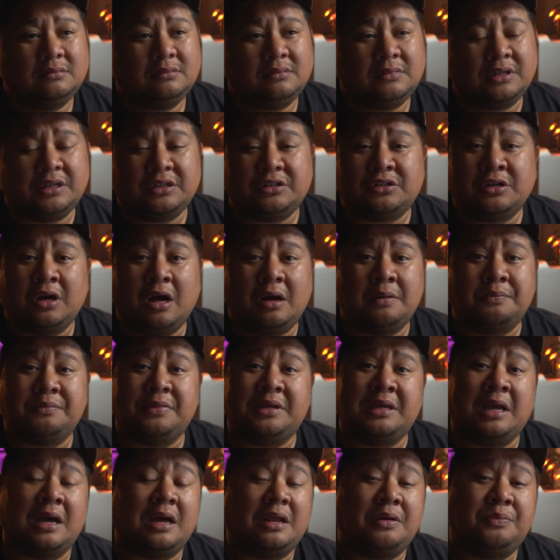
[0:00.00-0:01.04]
He taught
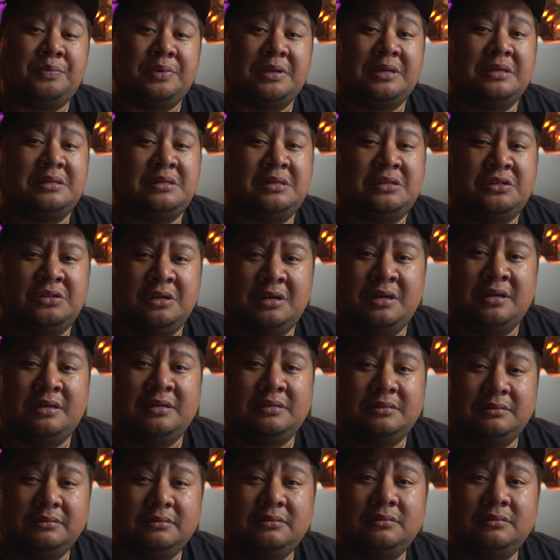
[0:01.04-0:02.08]
me how to be a son.